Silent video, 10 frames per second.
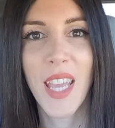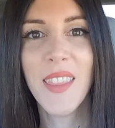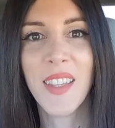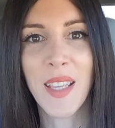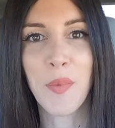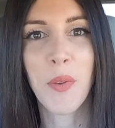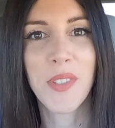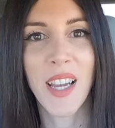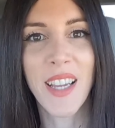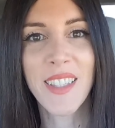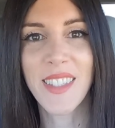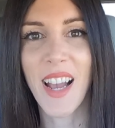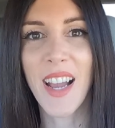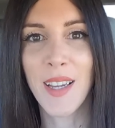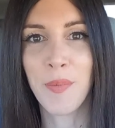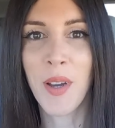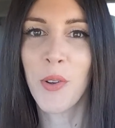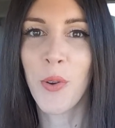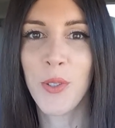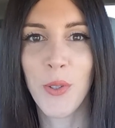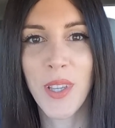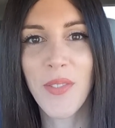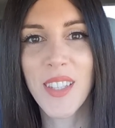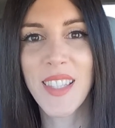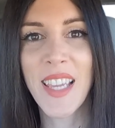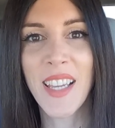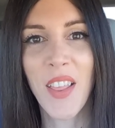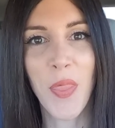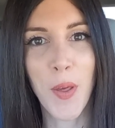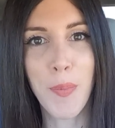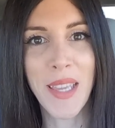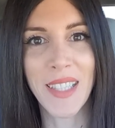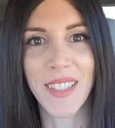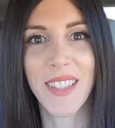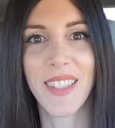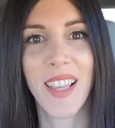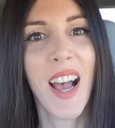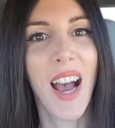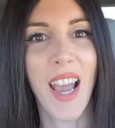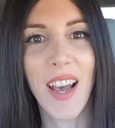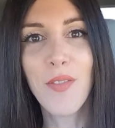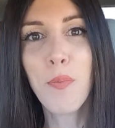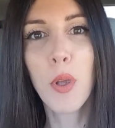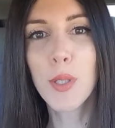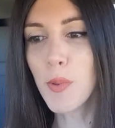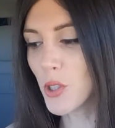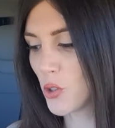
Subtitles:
In the name of science, I am now going to give this thing the beans. I have multiple